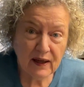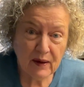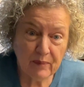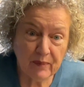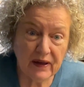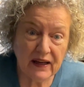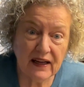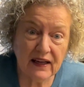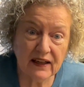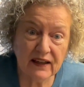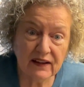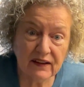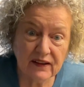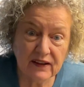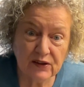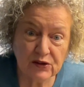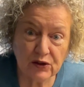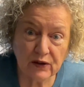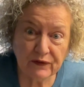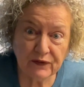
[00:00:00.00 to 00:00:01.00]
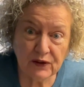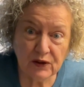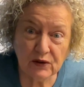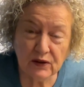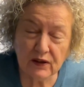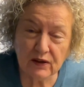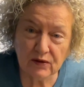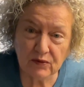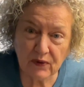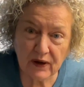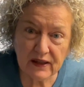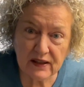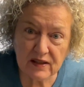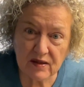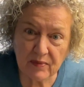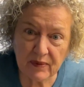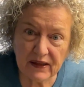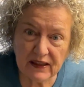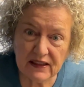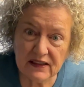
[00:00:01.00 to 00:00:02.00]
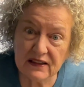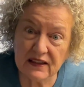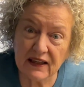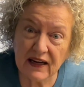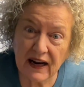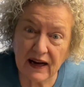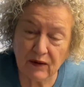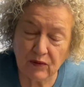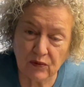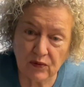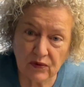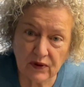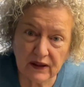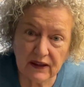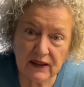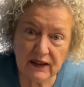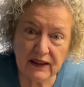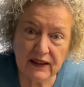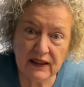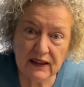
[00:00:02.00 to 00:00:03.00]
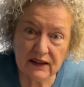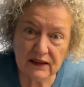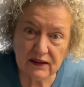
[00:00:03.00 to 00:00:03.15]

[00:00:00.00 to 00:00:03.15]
But there's a few little recipes that I really